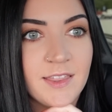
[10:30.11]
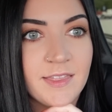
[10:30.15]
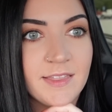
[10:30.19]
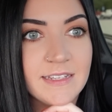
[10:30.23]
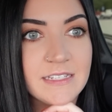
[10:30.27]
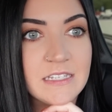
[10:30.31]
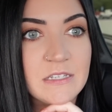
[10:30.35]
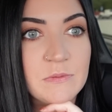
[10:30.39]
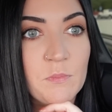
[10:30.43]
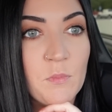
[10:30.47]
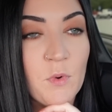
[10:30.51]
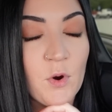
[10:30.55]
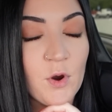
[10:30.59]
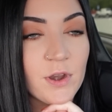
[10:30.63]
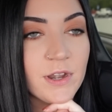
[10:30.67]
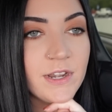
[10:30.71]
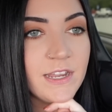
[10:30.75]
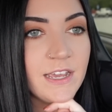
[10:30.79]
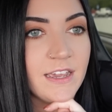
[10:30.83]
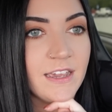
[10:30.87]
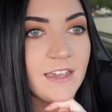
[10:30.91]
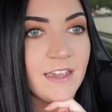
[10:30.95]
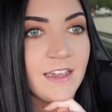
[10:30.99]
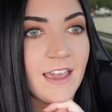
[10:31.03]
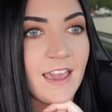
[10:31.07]
this
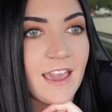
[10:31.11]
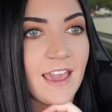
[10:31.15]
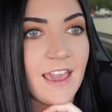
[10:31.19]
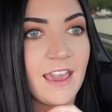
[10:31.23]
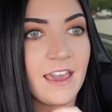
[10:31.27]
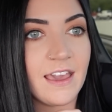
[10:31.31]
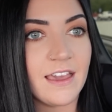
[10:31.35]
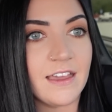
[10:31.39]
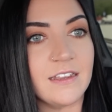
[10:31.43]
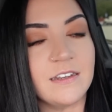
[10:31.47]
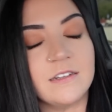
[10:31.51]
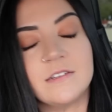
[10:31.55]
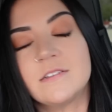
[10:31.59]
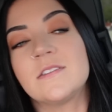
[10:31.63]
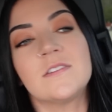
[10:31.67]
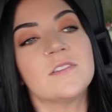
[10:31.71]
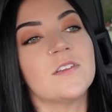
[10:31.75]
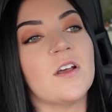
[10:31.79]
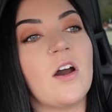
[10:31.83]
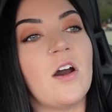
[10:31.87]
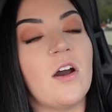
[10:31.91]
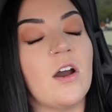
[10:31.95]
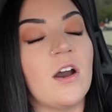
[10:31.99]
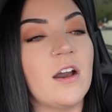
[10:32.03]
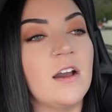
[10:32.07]
morning and
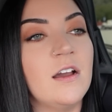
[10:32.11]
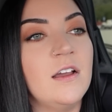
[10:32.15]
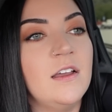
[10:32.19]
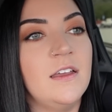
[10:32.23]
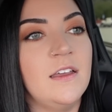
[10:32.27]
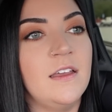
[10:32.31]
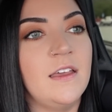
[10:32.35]
saw